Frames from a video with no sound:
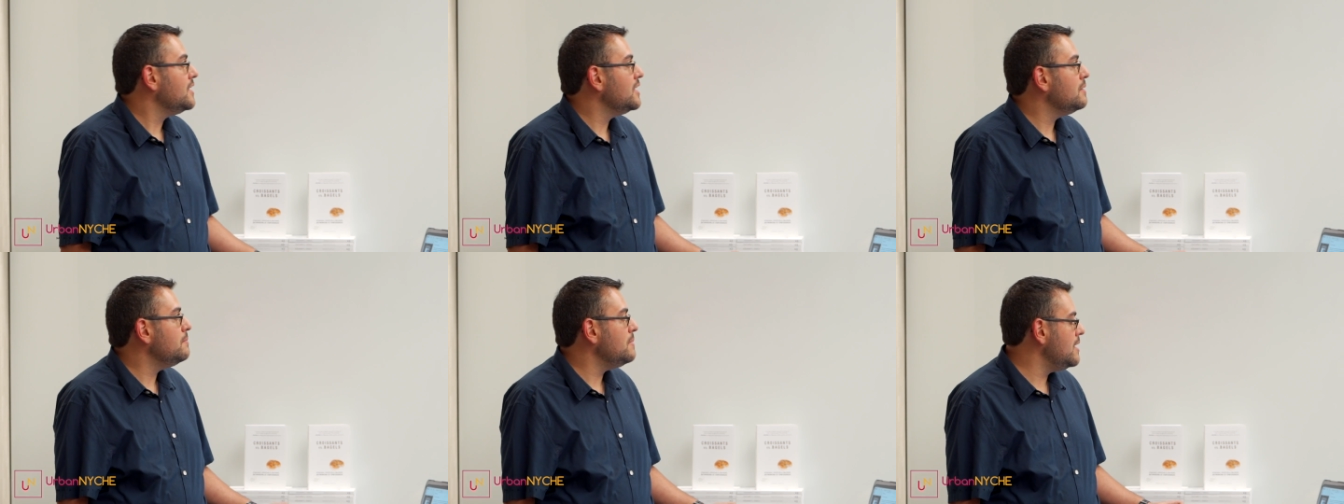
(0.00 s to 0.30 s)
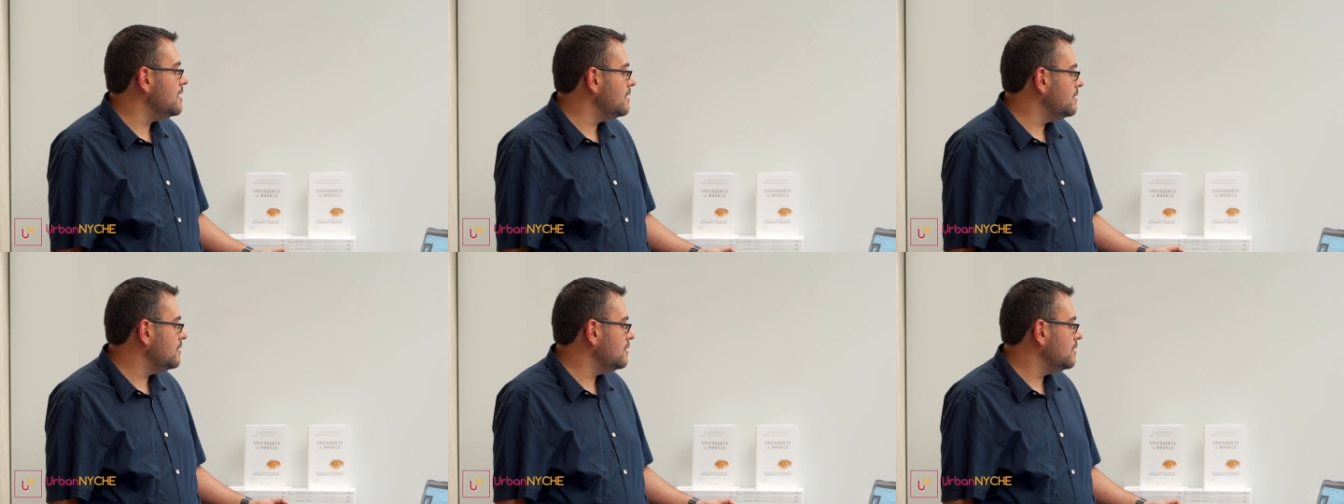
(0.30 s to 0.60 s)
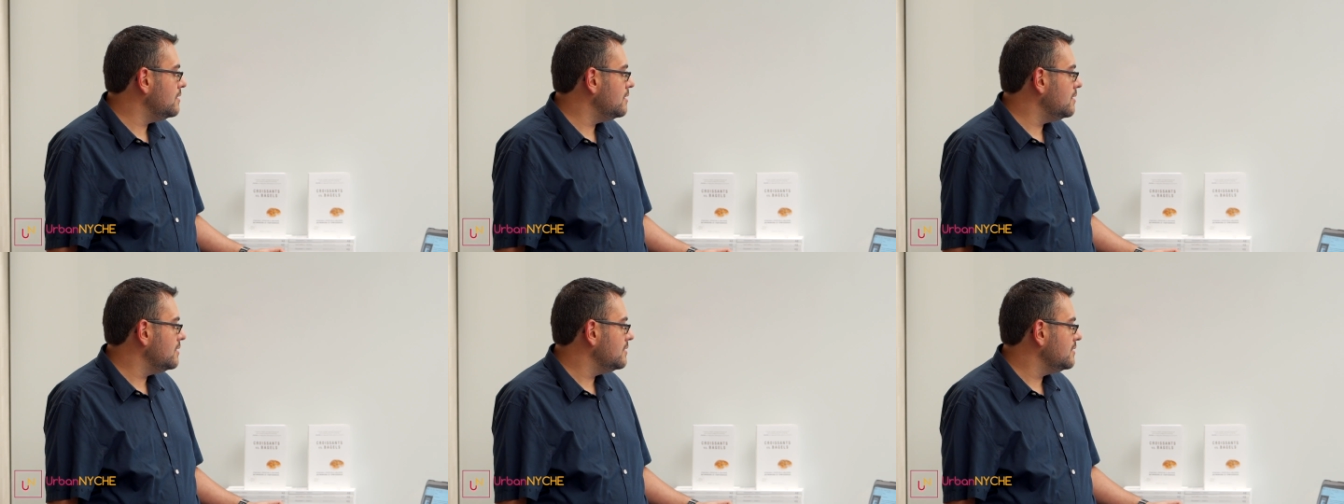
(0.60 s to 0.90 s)
you meet.
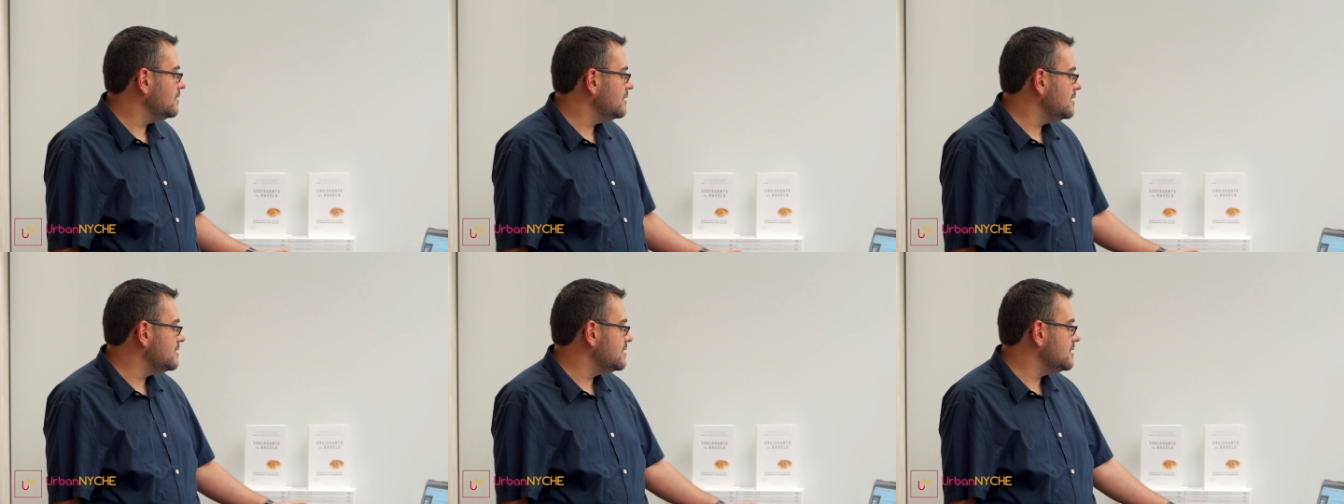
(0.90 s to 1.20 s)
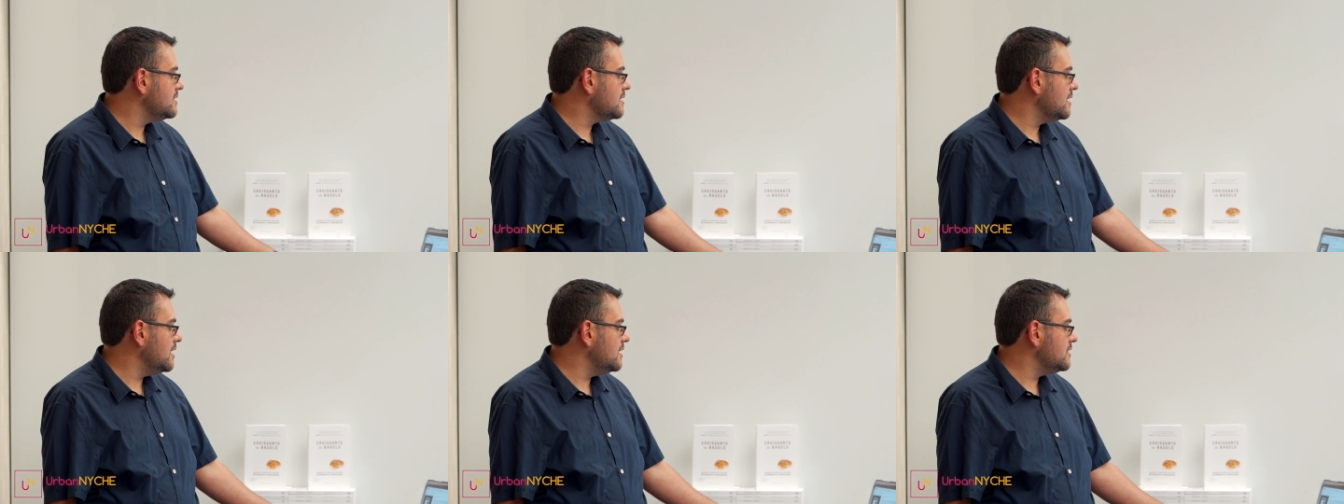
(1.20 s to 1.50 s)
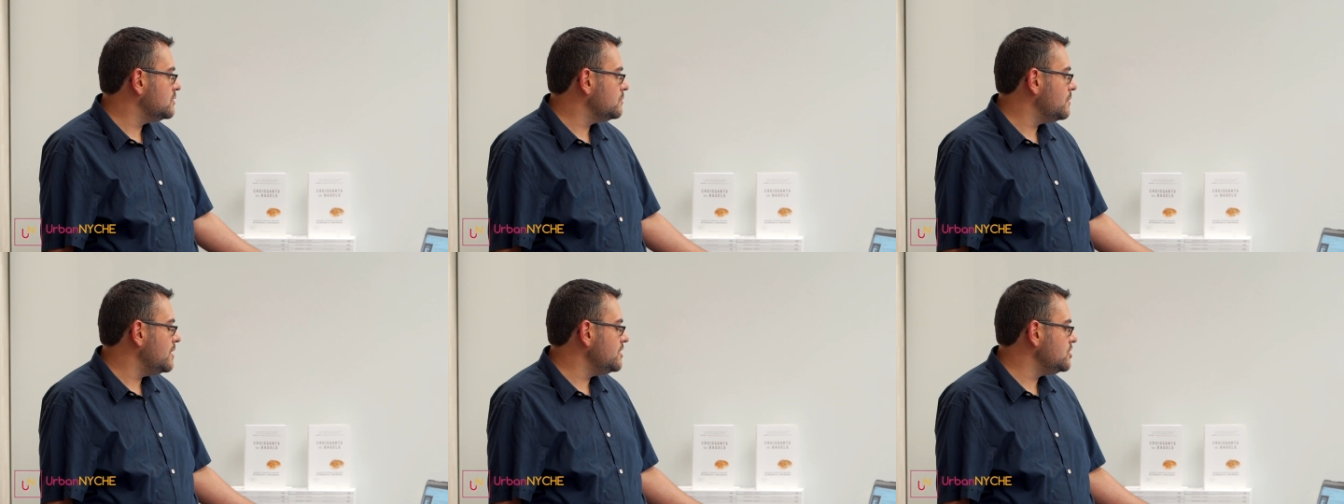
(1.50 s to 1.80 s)
Is this gonna
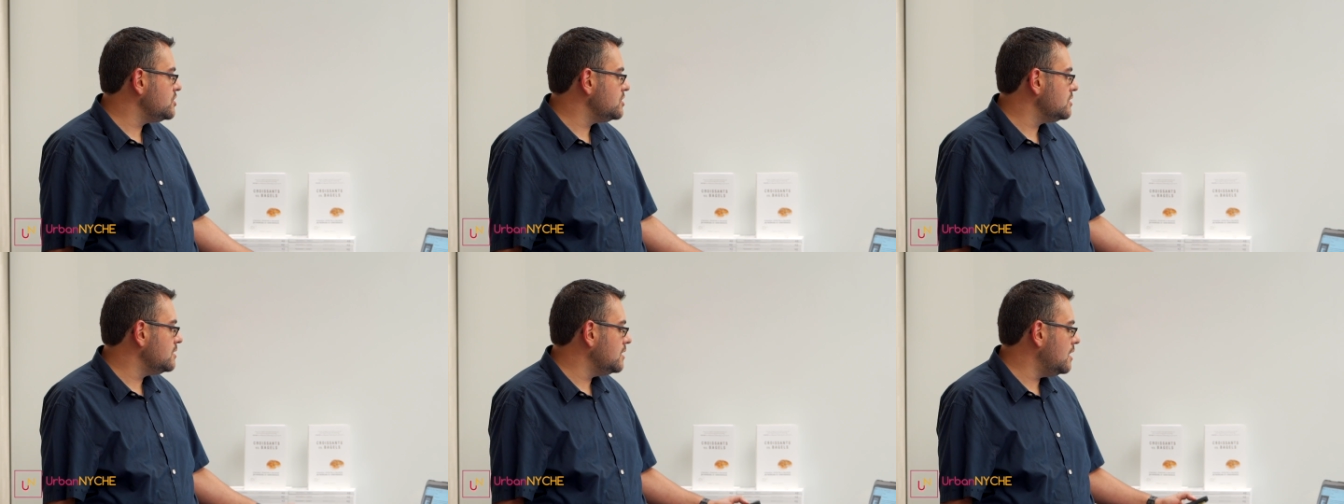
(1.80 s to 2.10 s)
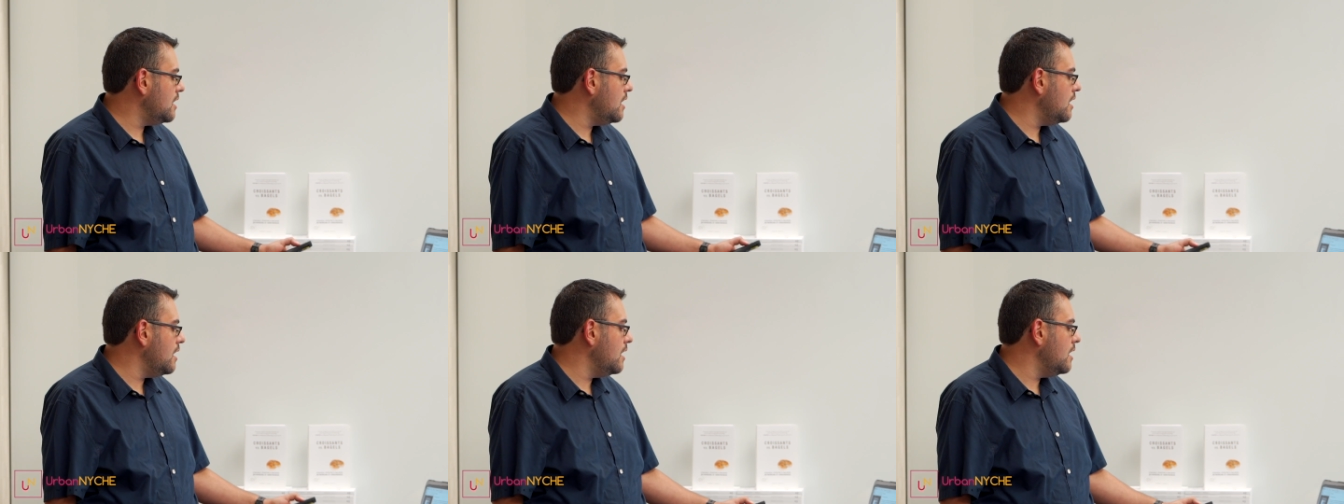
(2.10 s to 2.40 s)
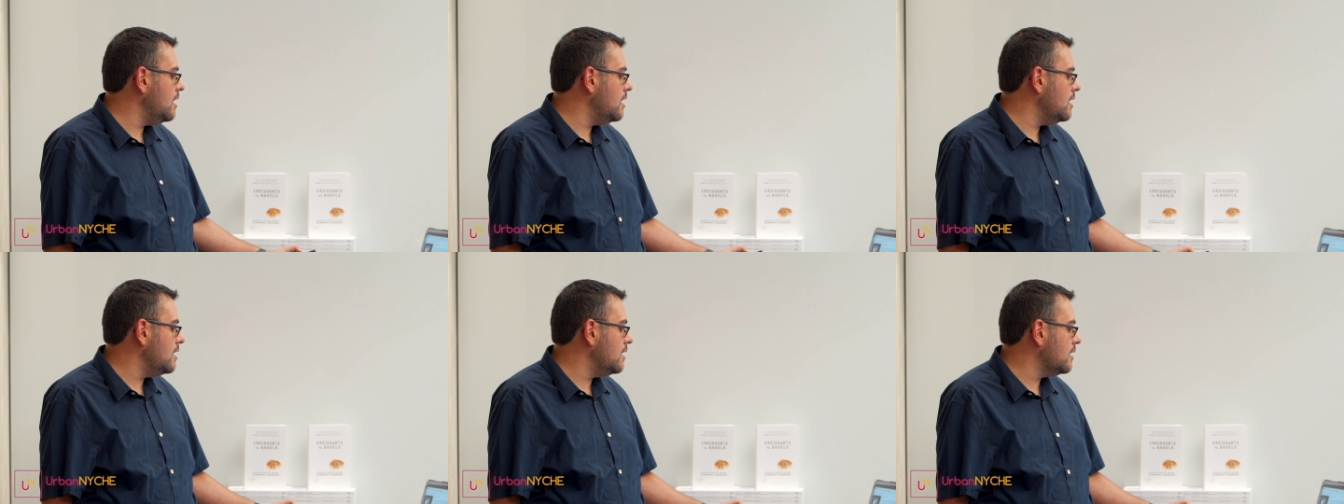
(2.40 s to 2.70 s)
switch?
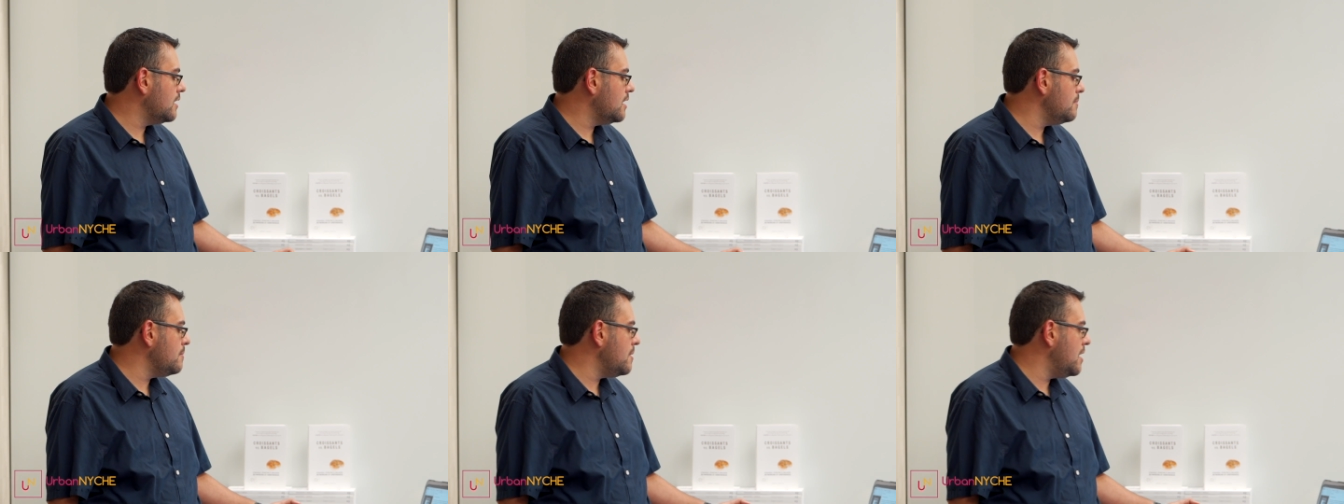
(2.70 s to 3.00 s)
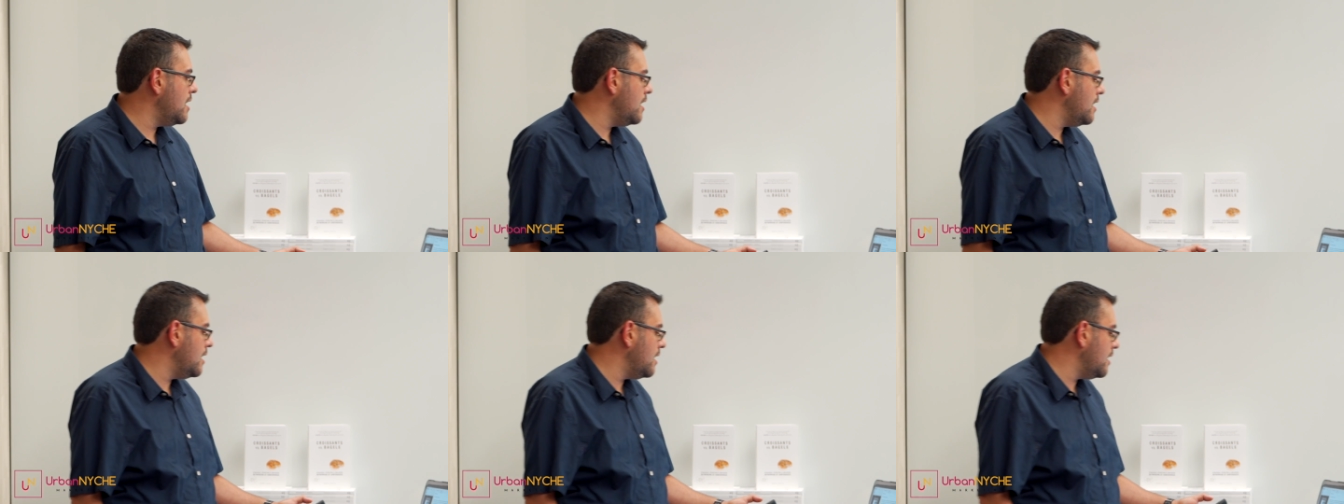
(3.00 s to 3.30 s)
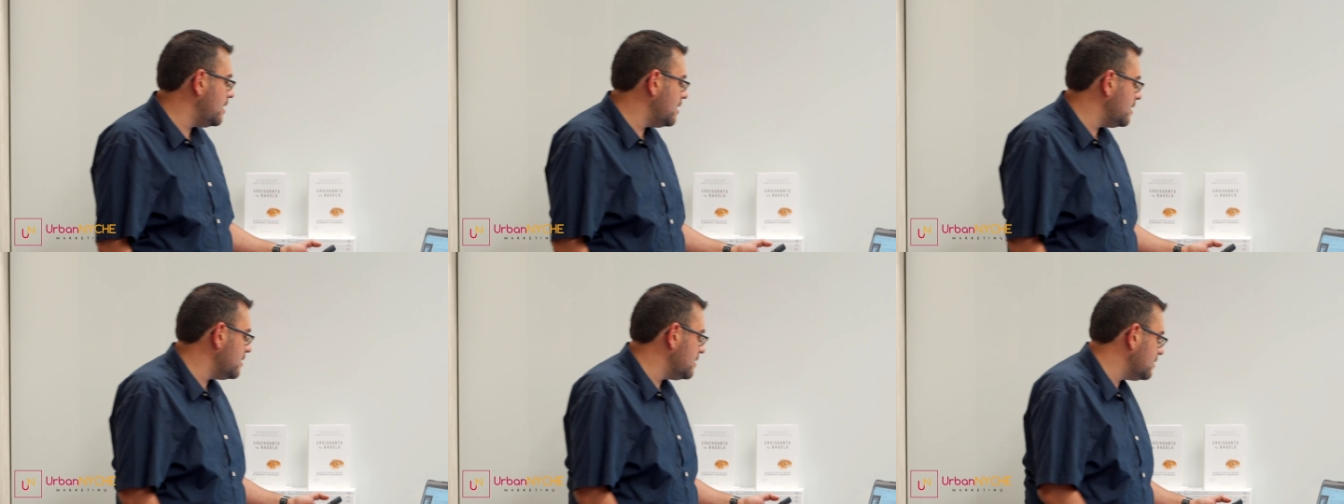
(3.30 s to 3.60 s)
Oh, come
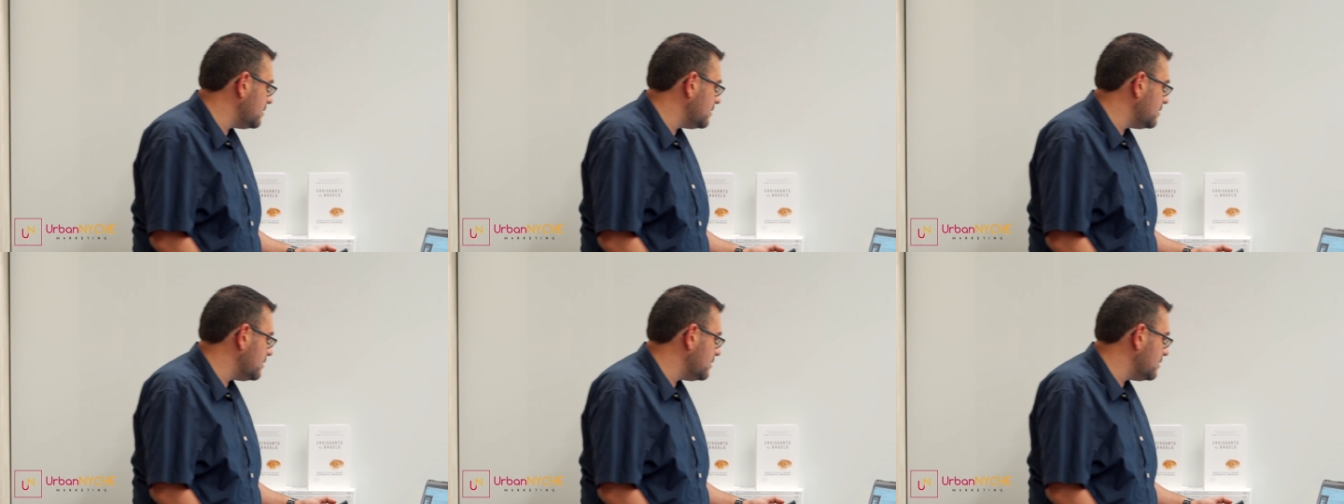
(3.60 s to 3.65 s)
on.